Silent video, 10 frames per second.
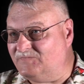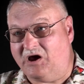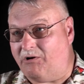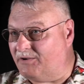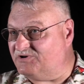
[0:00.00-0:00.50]

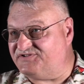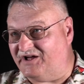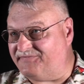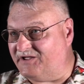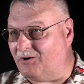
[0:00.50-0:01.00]
No, I was
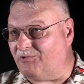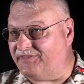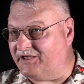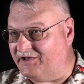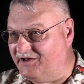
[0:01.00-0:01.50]
not there when
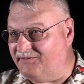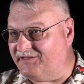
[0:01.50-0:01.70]
the uh,